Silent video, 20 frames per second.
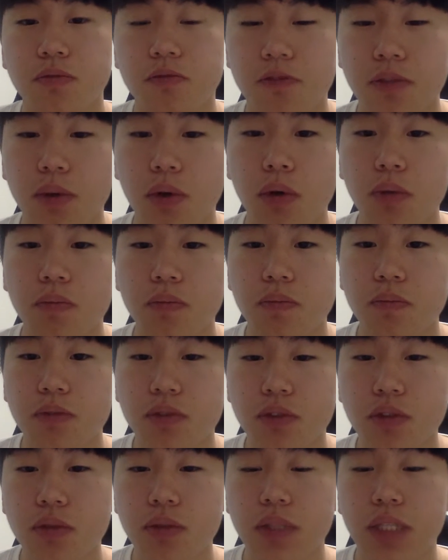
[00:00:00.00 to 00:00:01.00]

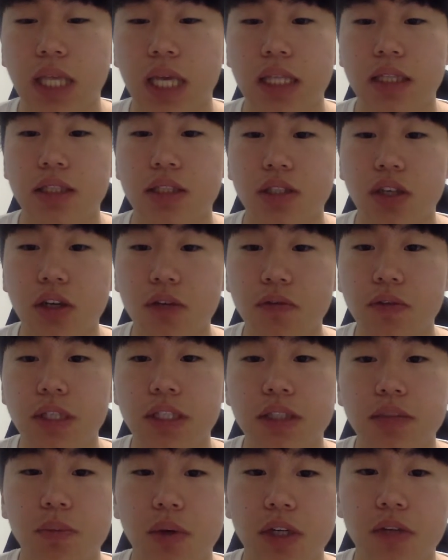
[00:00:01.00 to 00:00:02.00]
proved that
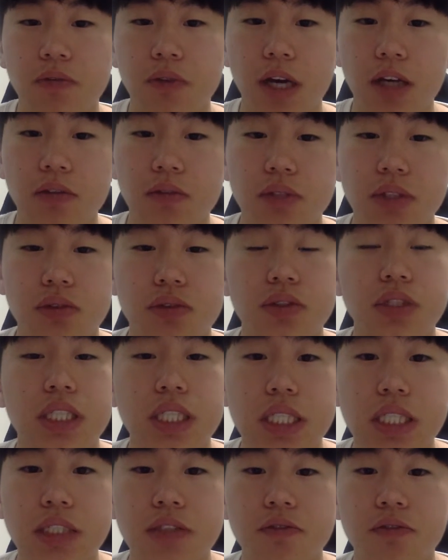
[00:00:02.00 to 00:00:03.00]
soybeans modified with
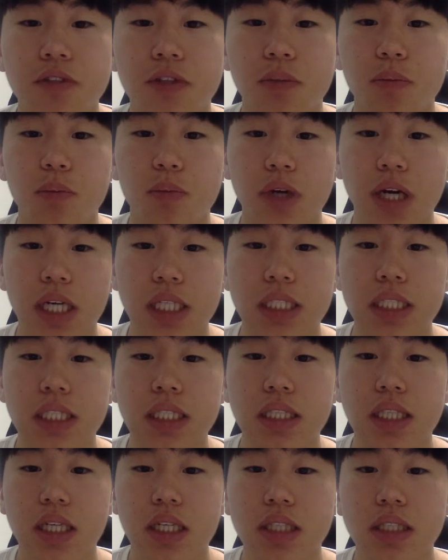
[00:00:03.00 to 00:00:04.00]
genes from Brazil
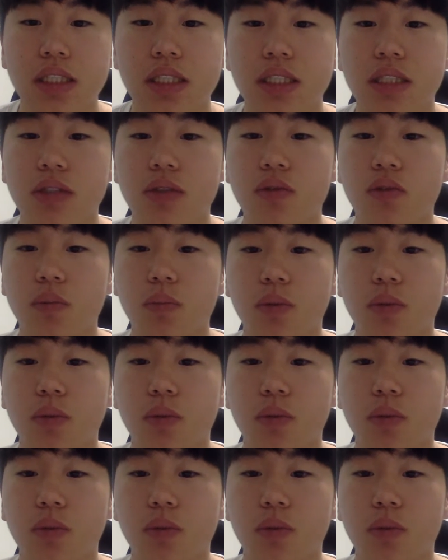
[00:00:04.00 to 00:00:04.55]
nuts to